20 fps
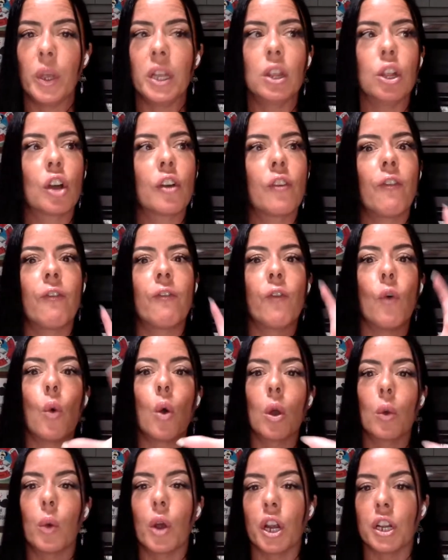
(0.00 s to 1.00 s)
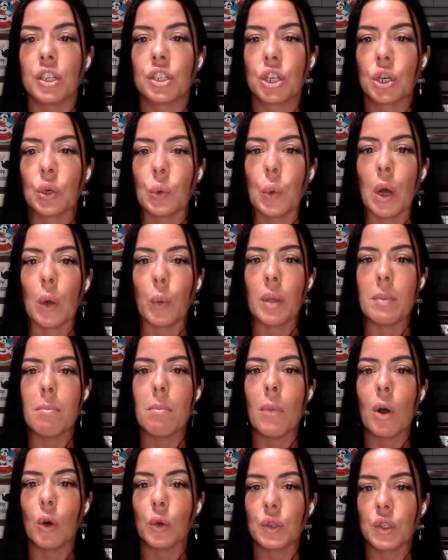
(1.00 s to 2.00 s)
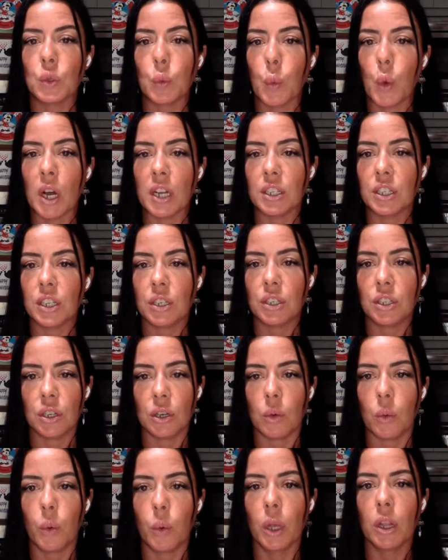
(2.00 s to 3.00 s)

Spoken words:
we look forward to what we most want to do.